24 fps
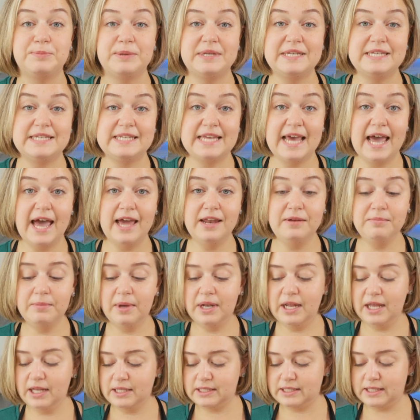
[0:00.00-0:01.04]
been 10
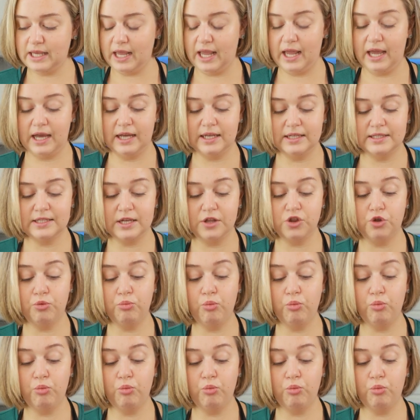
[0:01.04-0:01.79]
minutes and the